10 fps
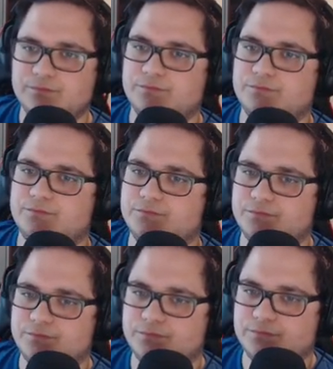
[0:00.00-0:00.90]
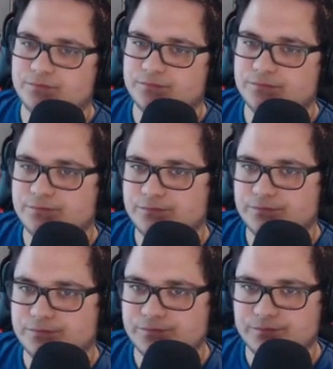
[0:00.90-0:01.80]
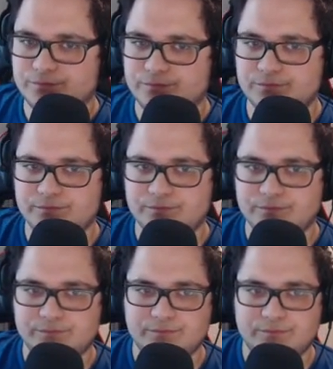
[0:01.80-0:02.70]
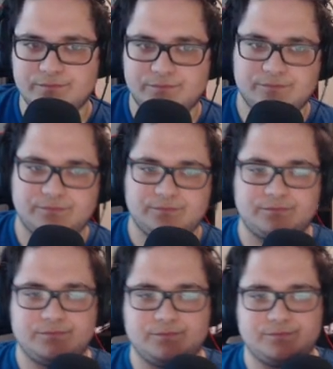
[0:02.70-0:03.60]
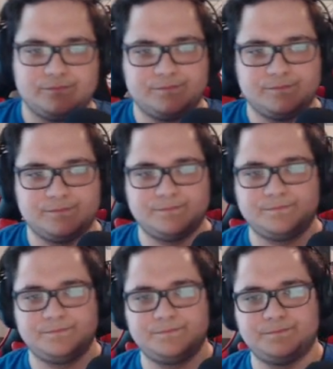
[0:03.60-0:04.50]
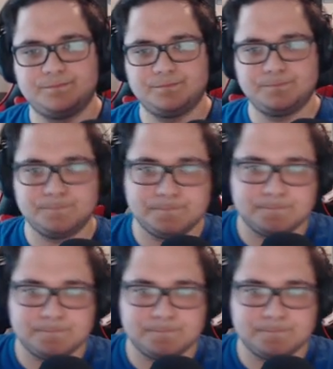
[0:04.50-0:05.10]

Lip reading: (not speaking)